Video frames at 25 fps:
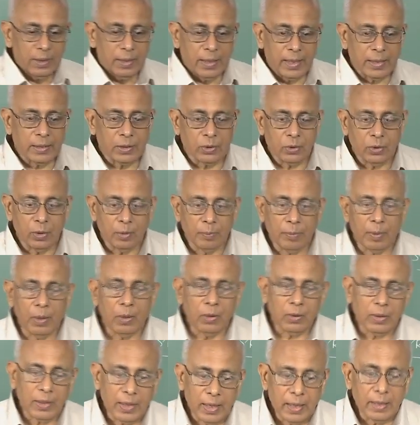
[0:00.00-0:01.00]
x to the
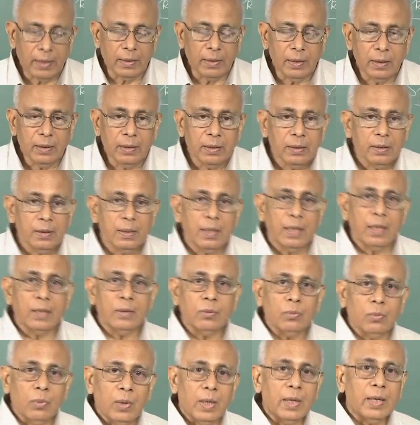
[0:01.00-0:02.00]
power n
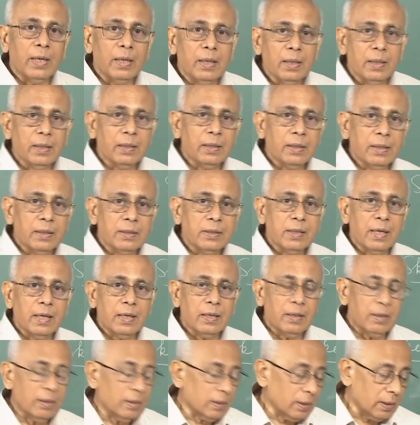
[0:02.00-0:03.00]
and y are
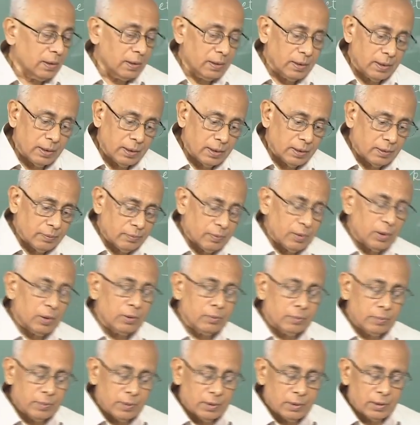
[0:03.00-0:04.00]
exact, and
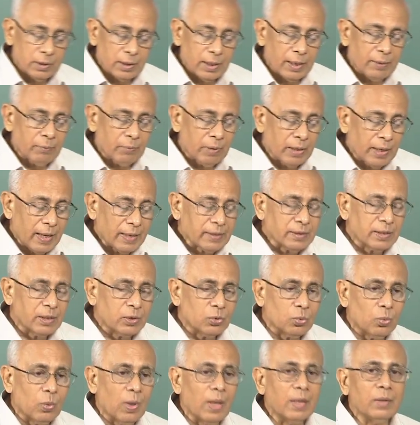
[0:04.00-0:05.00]
when x
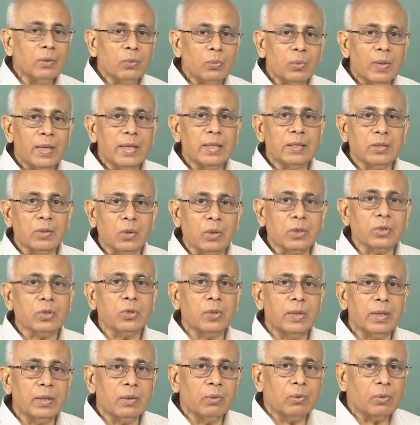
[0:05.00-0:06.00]
is 1, y is
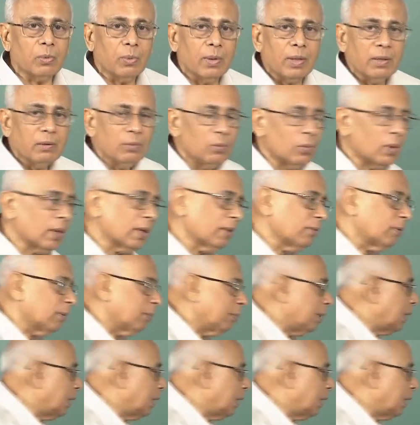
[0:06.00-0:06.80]
also equal to 1, whatever